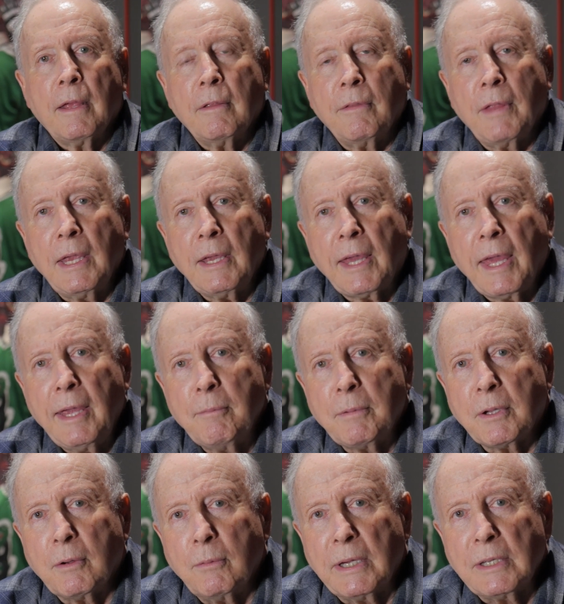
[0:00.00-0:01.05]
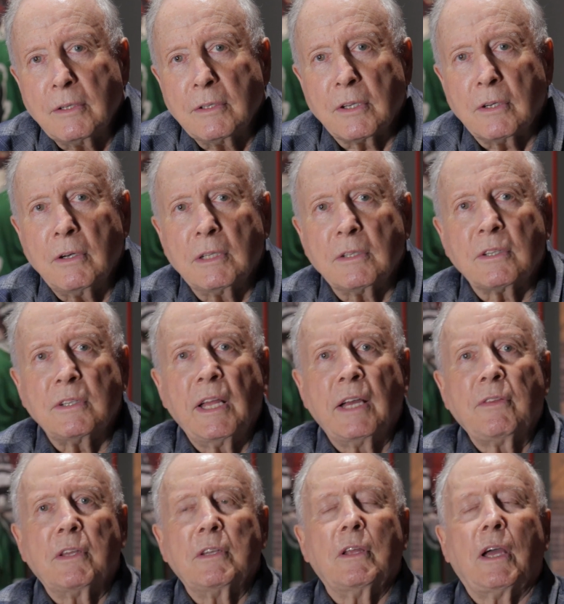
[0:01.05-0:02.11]
they came to Windsor, and it's
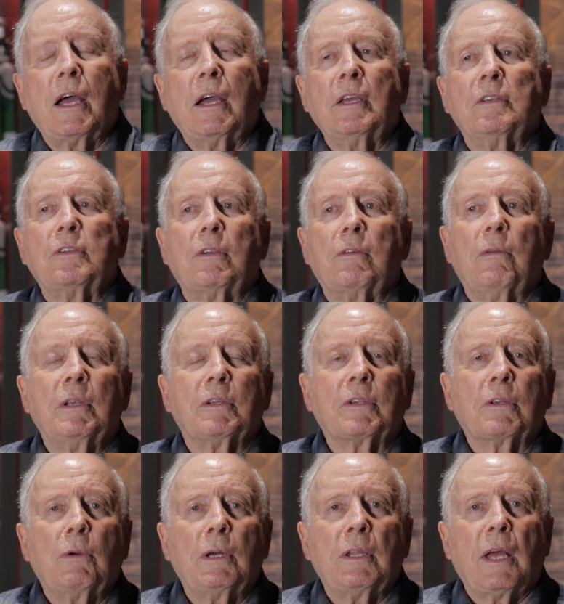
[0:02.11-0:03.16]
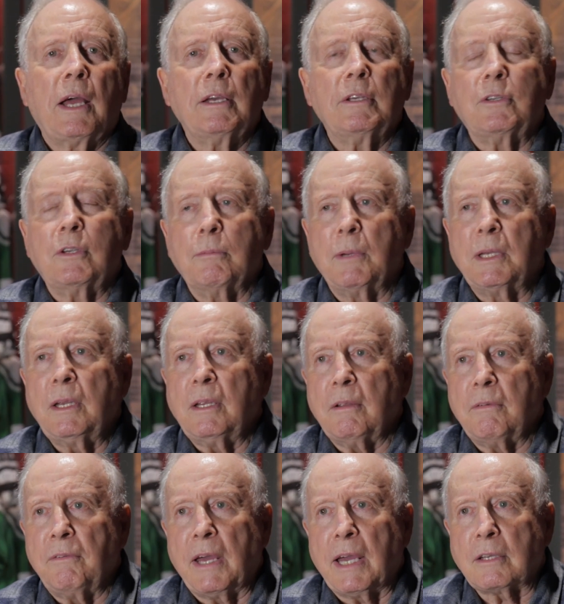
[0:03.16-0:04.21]
it's one of the highest humidity
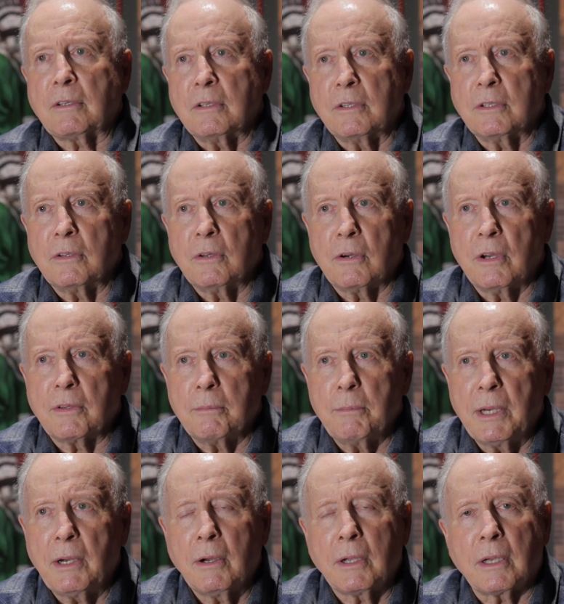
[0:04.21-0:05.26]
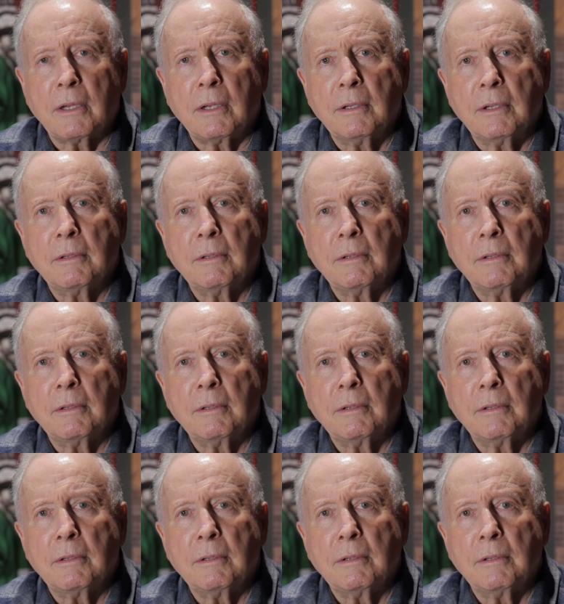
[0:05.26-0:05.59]
factors in North America.